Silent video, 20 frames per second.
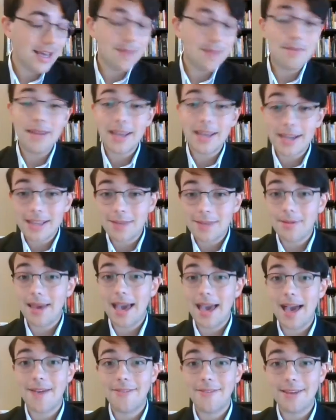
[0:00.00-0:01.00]
but luckily we
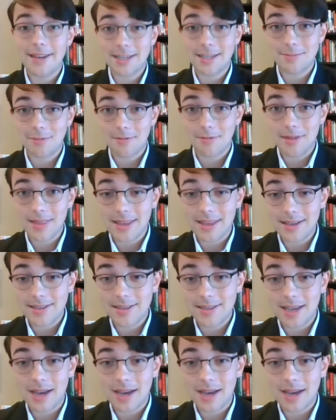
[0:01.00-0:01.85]
have an expert with us.